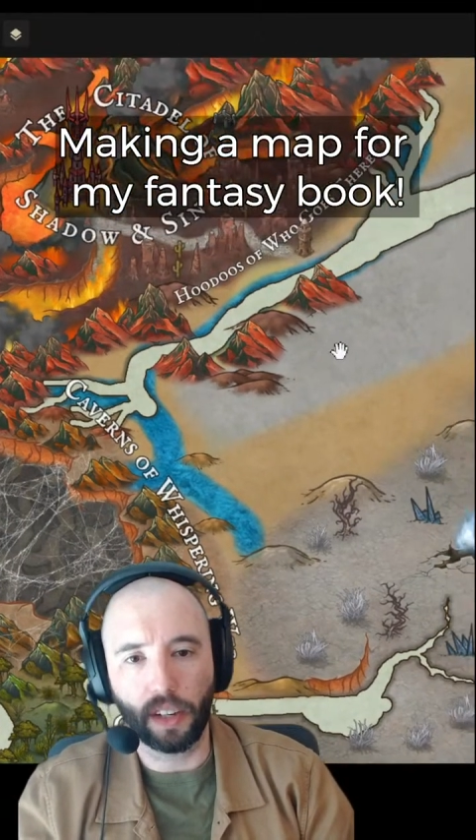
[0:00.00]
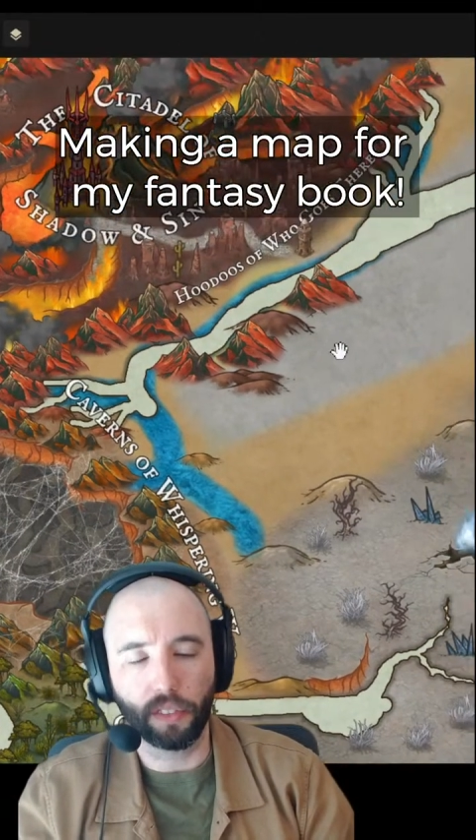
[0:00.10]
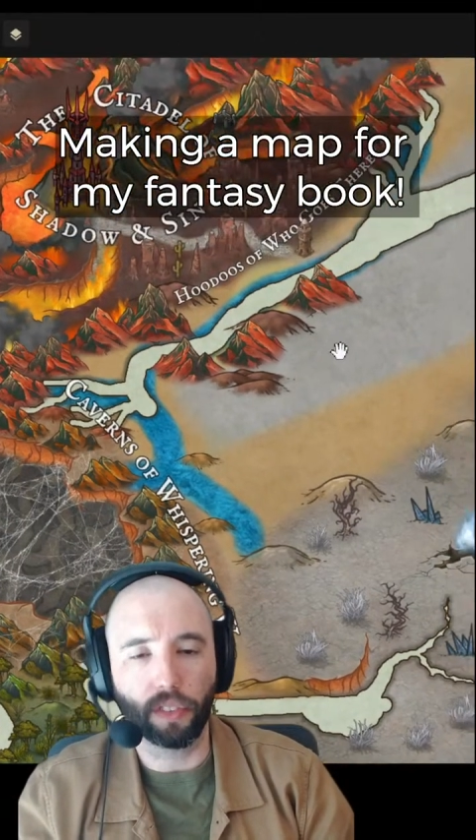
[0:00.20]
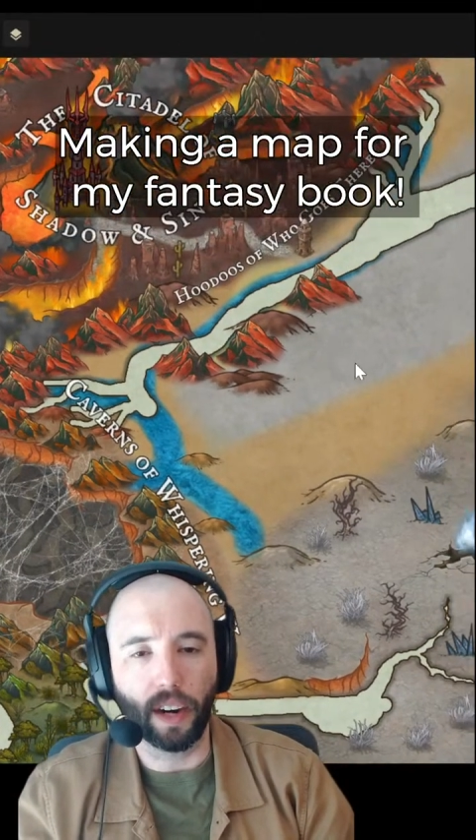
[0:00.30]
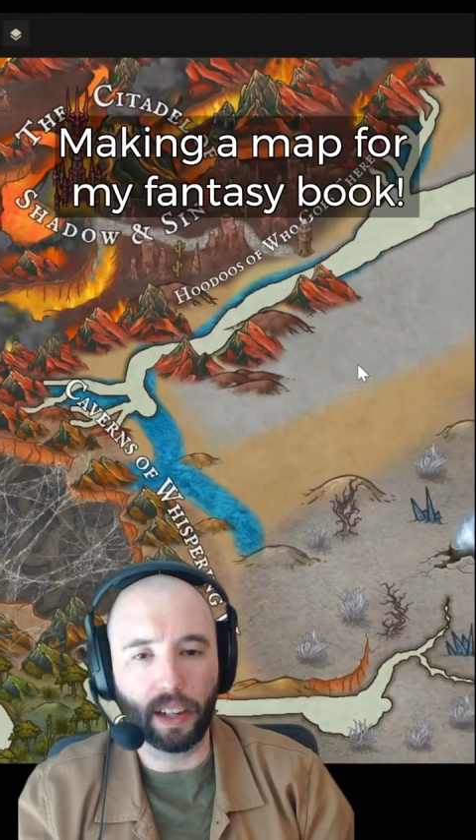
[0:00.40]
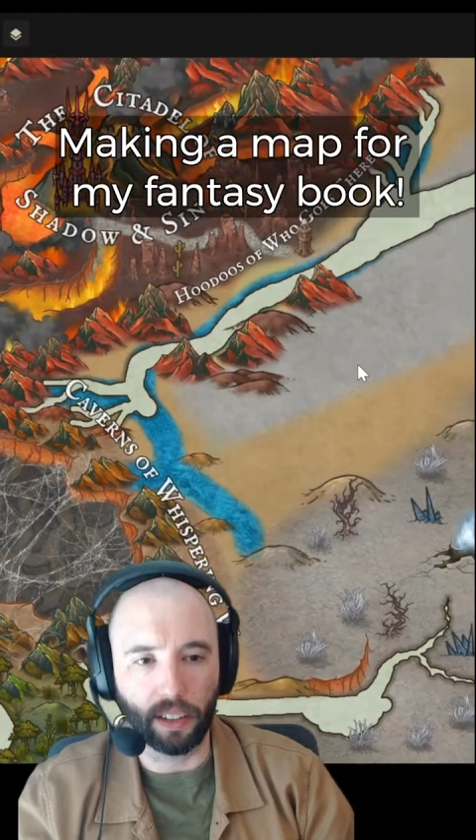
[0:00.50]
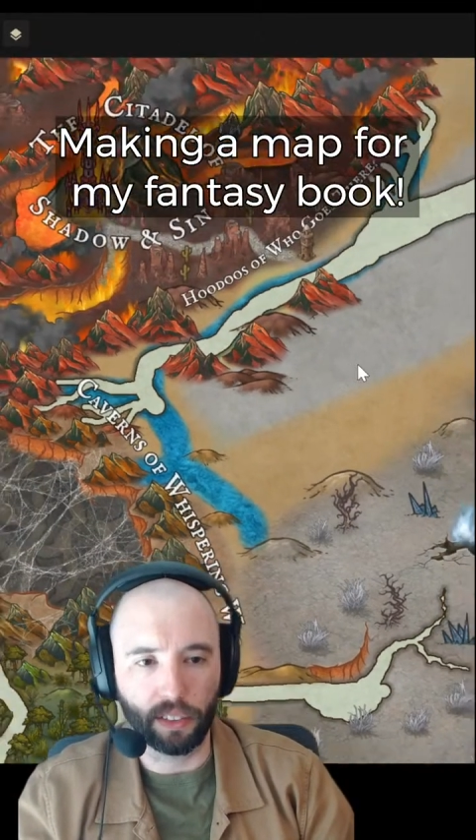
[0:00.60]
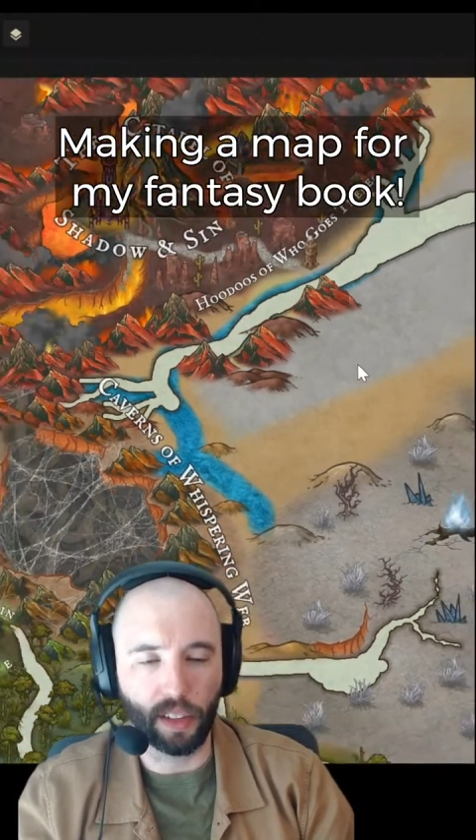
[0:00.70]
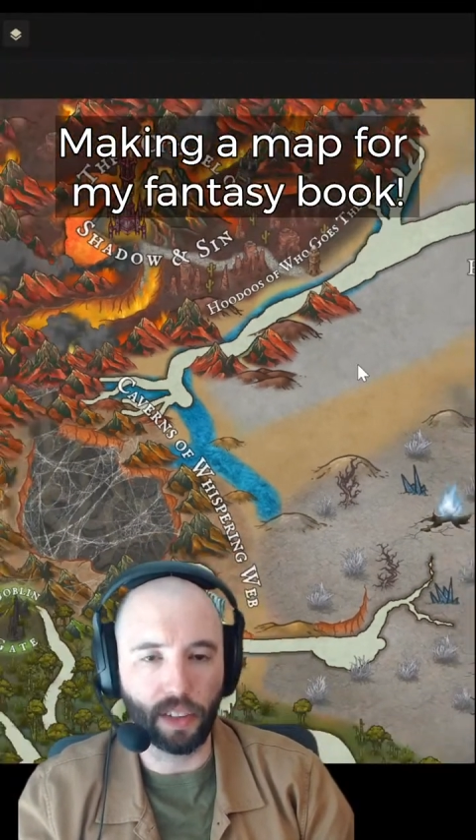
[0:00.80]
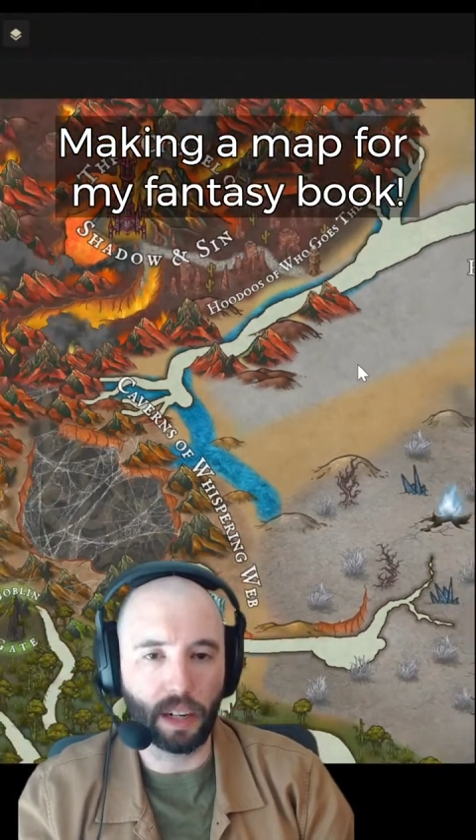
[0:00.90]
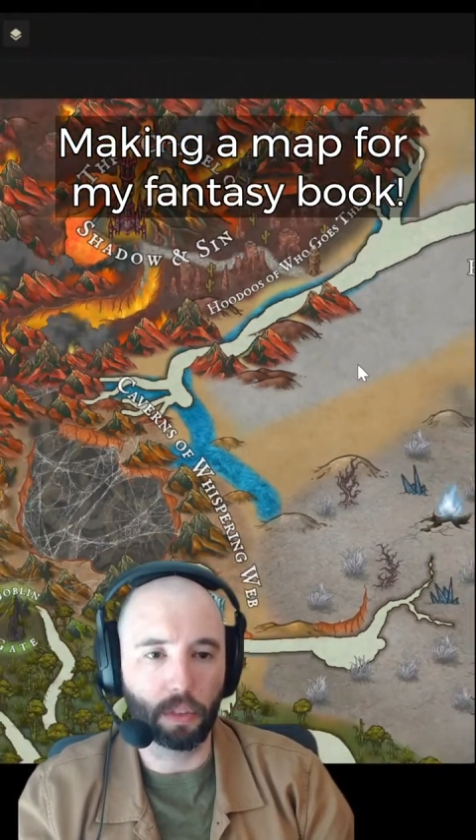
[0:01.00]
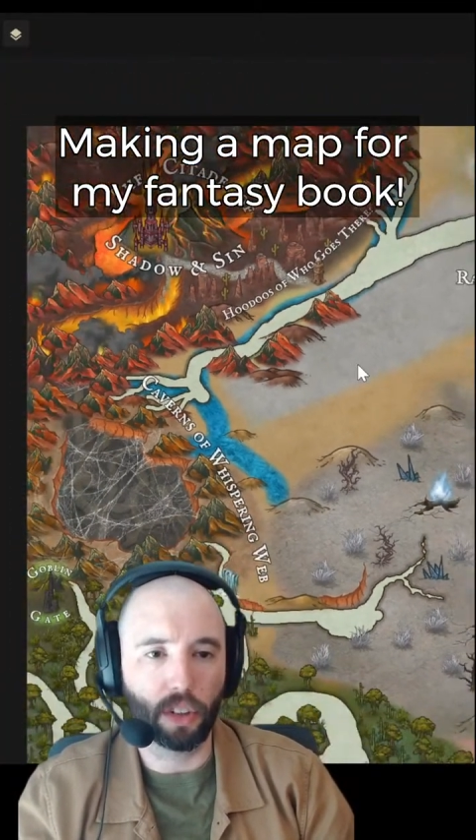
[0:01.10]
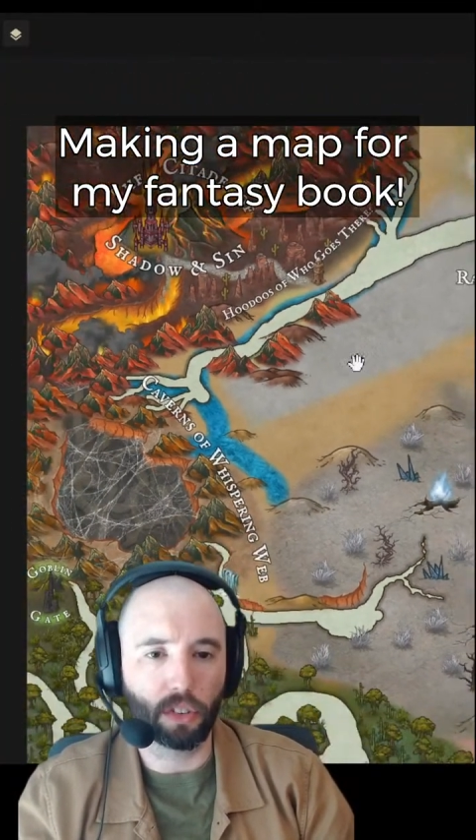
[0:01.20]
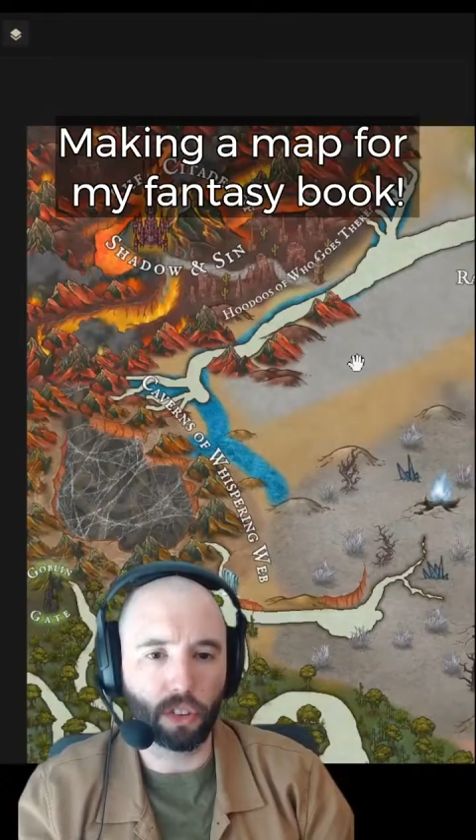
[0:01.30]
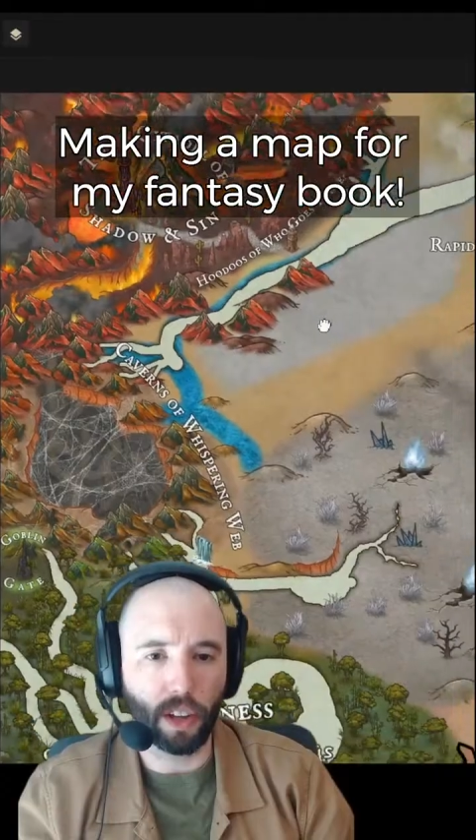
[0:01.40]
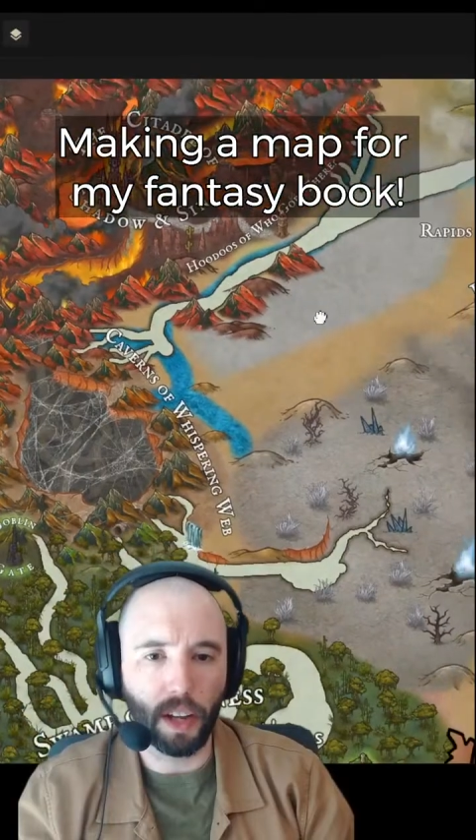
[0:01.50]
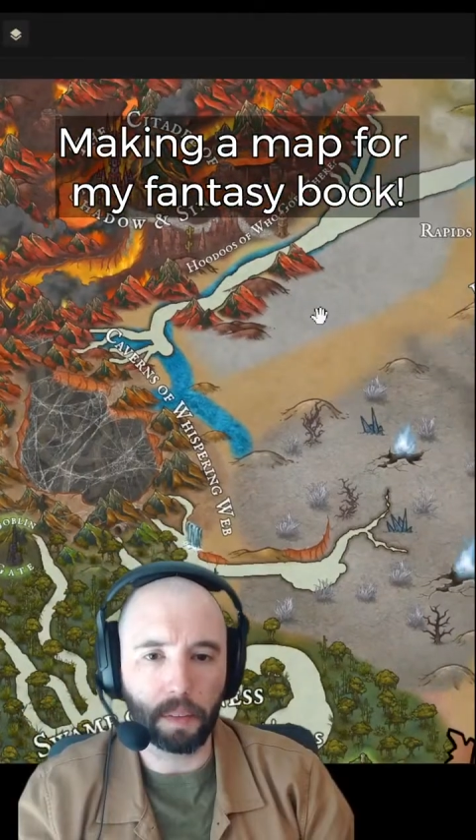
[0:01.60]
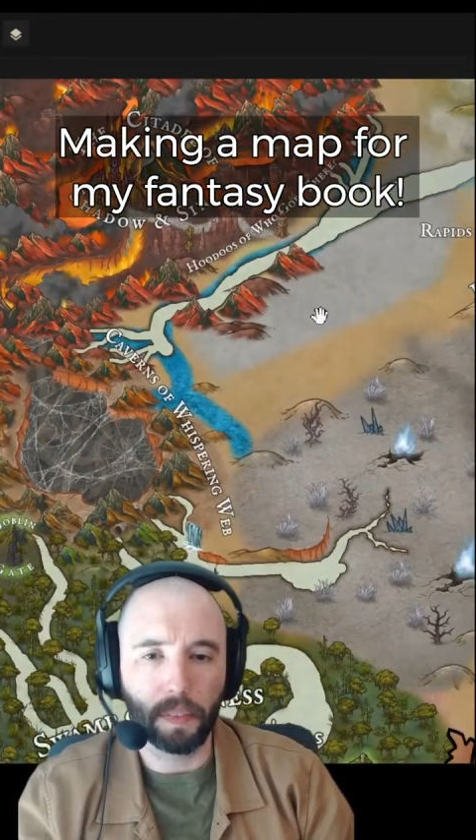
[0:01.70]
and Friday at 7 a.m. Central Time.